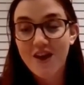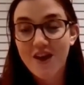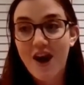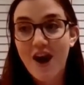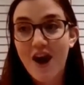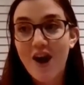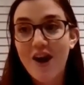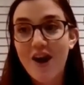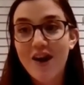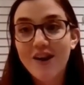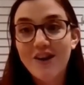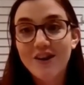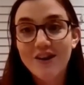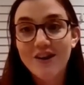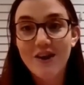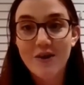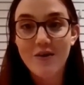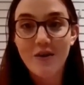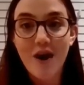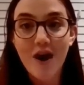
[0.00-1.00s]
I
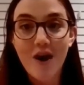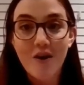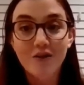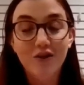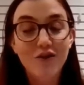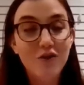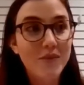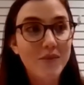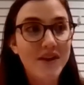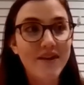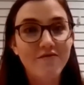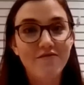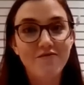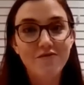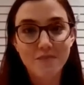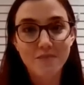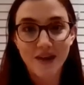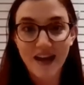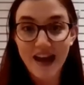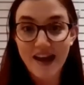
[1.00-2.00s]
was coming in
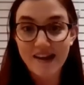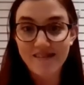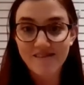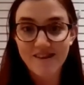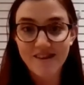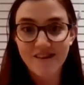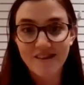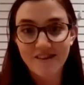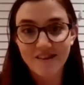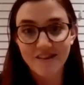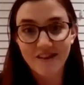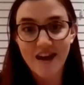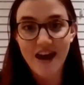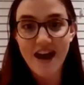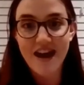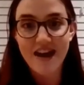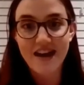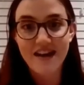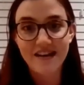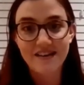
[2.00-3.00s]
from McLaren,
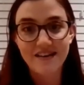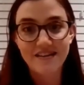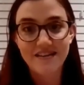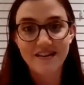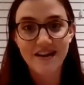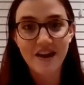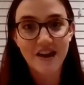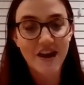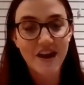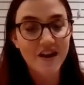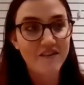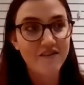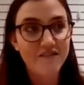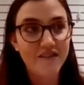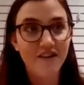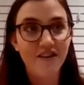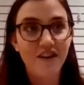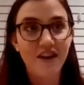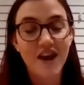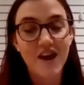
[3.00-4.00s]
and I kind of
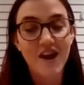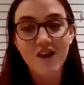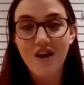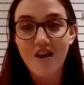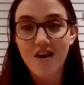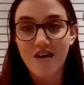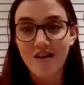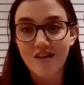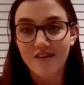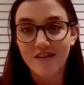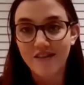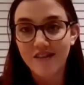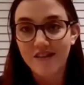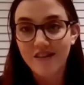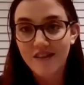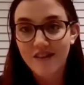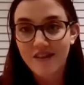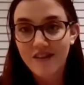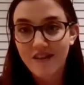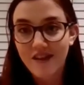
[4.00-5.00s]
felt like I can't
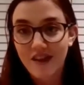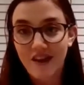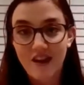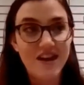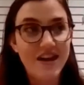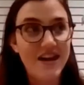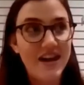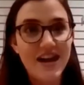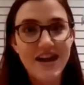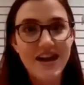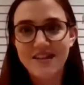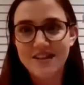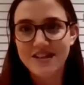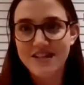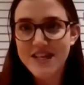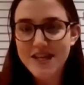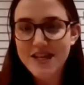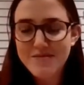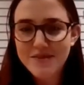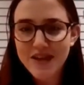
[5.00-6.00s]
like let the
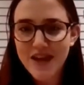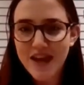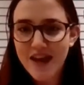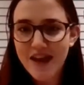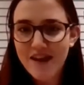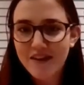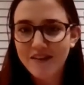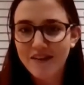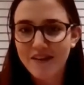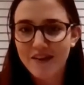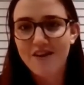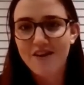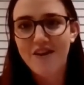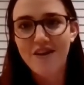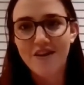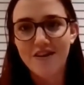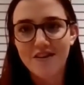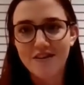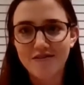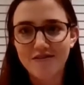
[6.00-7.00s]
team down, and I
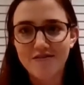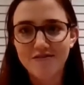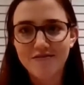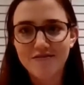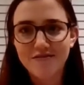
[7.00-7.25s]
can't